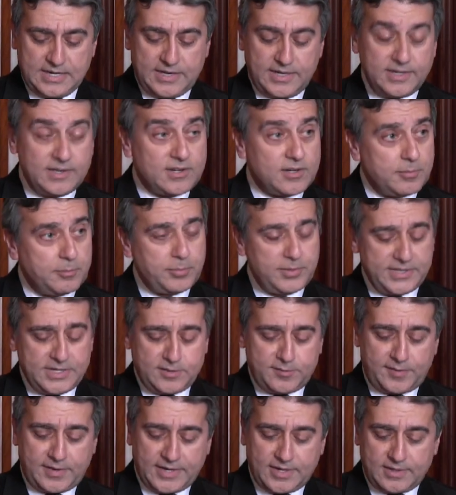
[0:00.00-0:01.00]
in
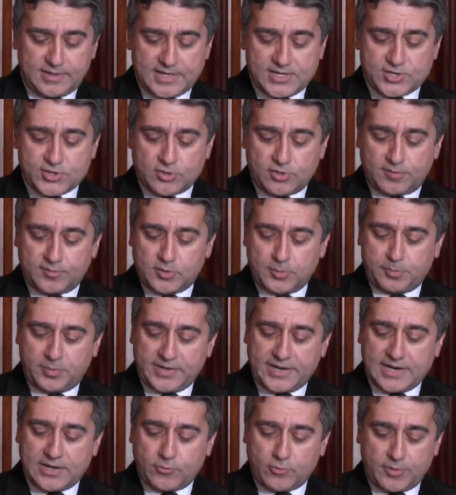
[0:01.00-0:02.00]
complete violation of the
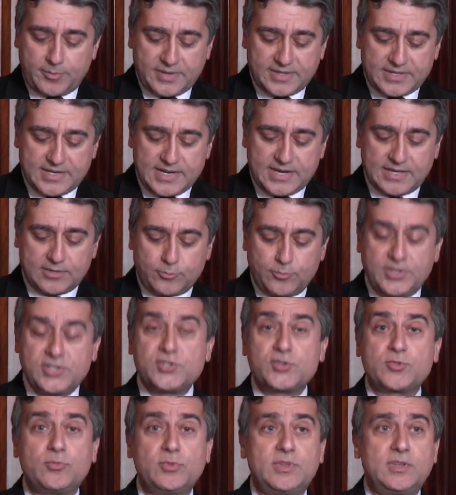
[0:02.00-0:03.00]
plea agreement he had
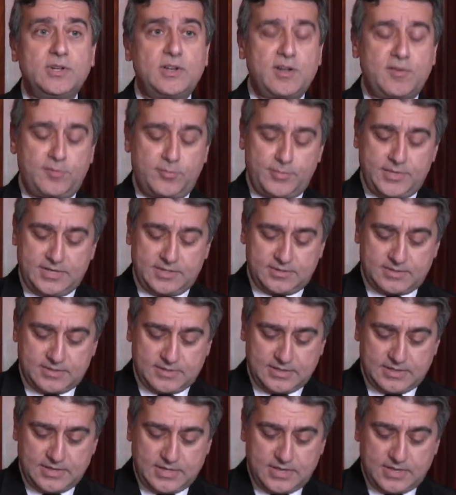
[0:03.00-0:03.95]
reached with the government.